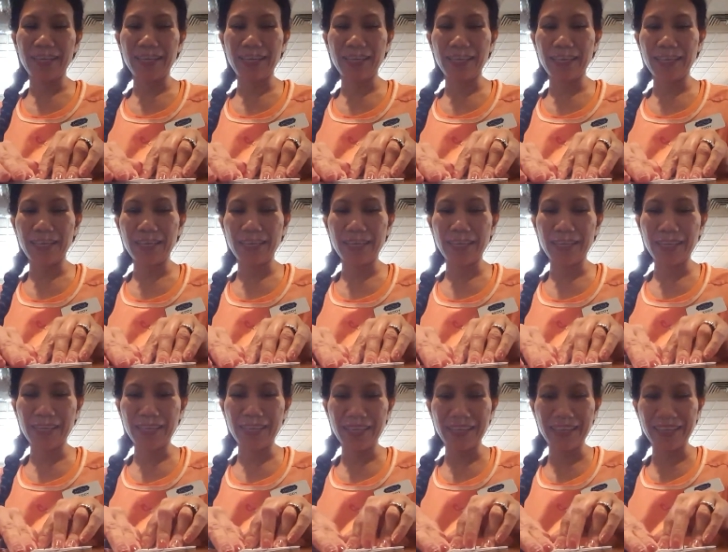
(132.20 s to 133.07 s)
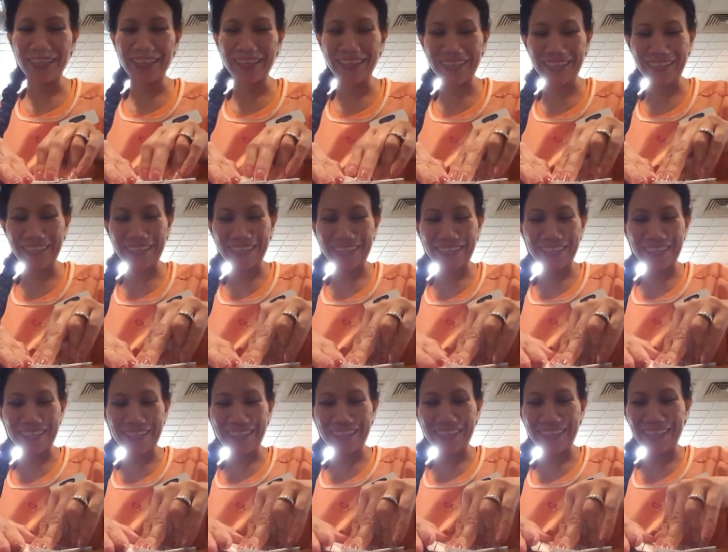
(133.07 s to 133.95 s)
say yes, I am. I'm
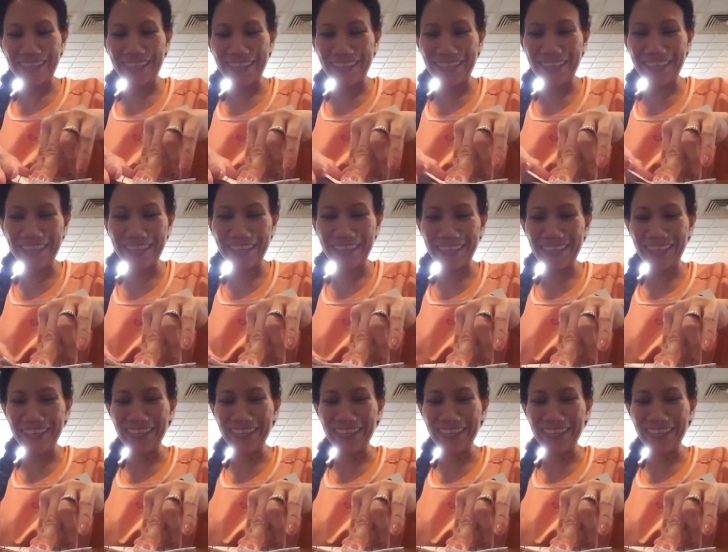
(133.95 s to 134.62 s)
fly away from you